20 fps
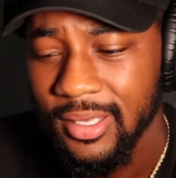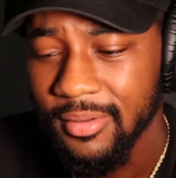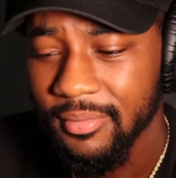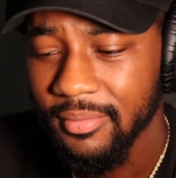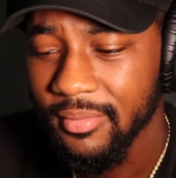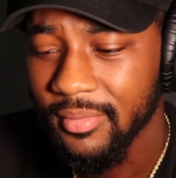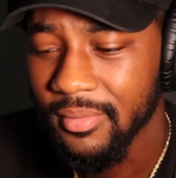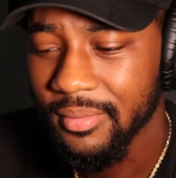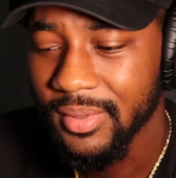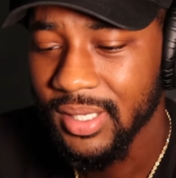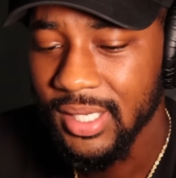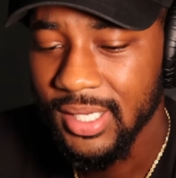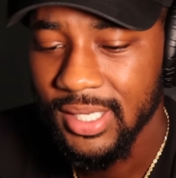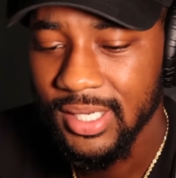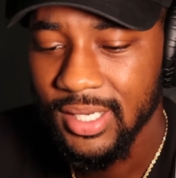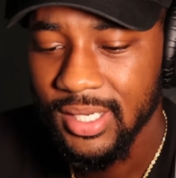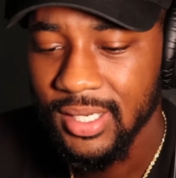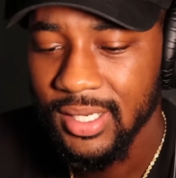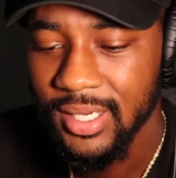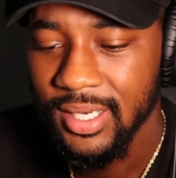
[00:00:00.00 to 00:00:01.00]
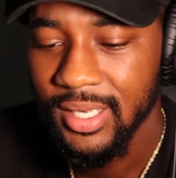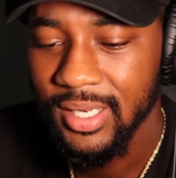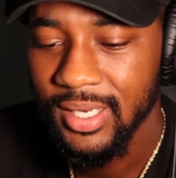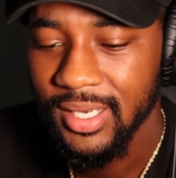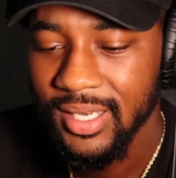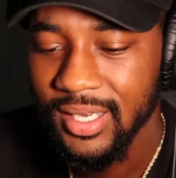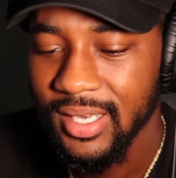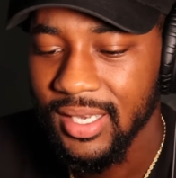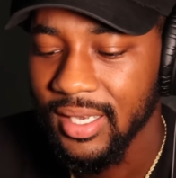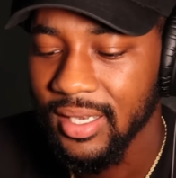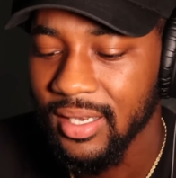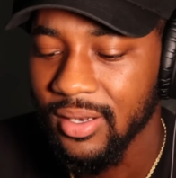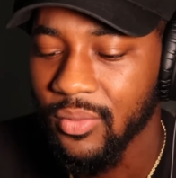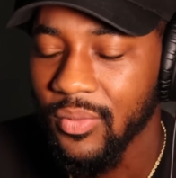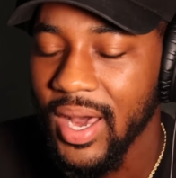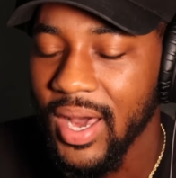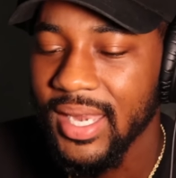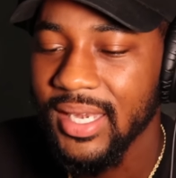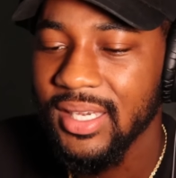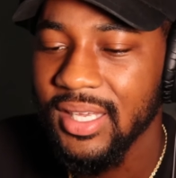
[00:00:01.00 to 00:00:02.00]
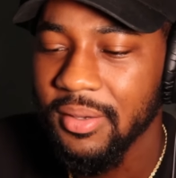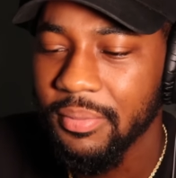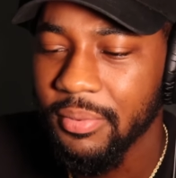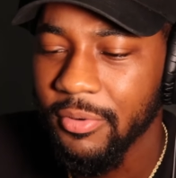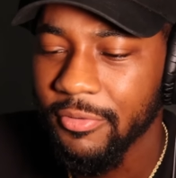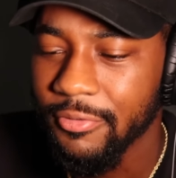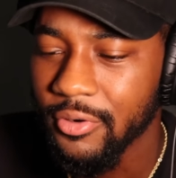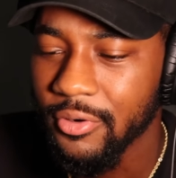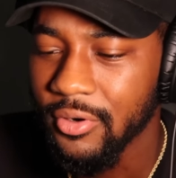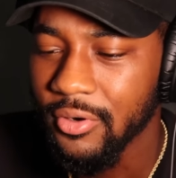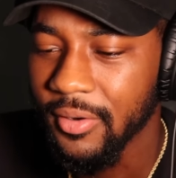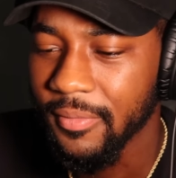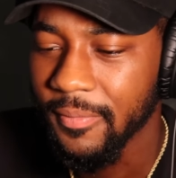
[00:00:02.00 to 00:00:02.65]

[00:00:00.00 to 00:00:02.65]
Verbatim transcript: But why didn't he perform?